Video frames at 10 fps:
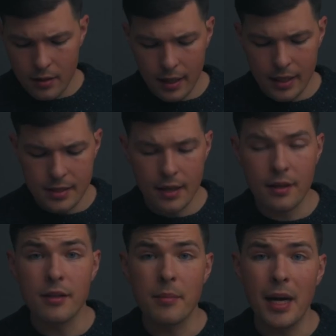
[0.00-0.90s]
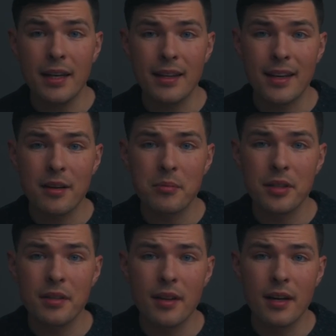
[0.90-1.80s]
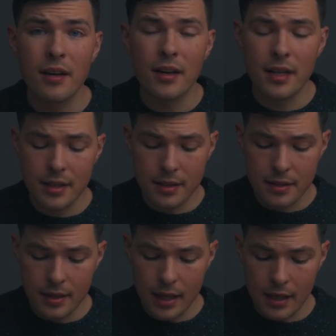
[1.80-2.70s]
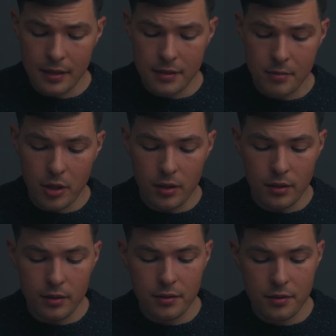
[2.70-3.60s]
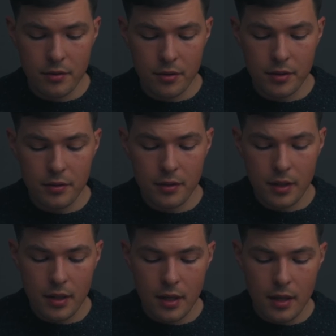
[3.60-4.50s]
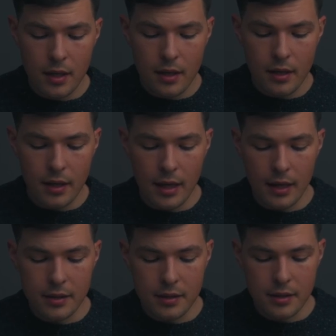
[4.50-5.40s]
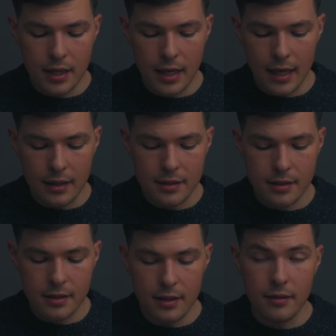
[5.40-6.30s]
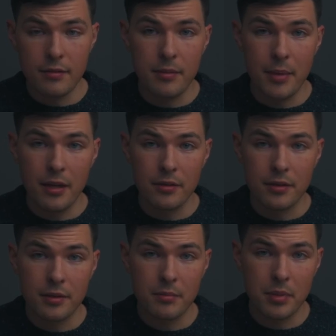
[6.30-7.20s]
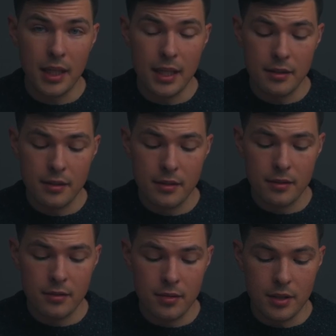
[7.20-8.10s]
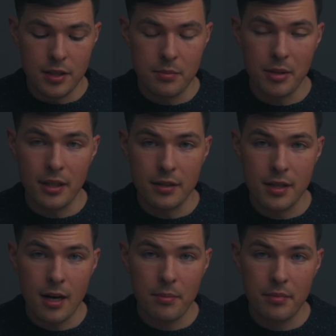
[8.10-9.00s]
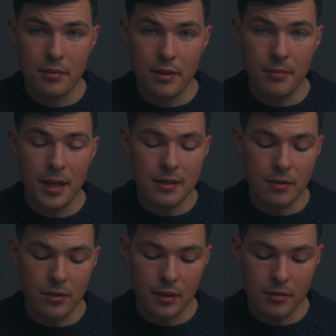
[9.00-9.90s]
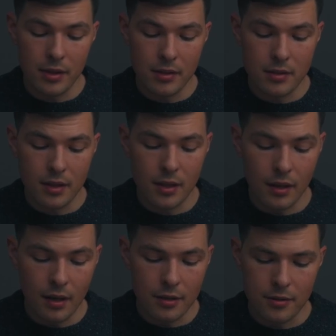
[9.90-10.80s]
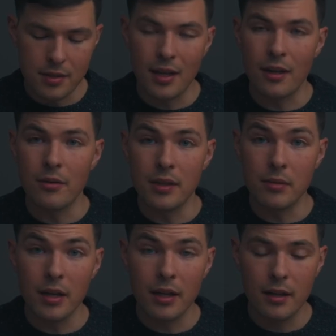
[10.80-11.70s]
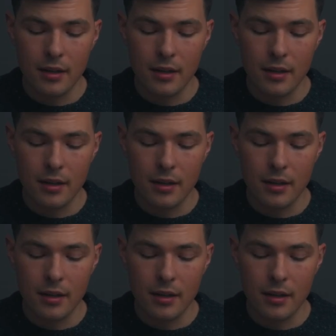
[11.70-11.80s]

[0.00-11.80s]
like I said, on the back of the camera, there is a small screw that just connects the V-mount plate to the cheese plate on top and makes it really, really secure so it's not going anywhere.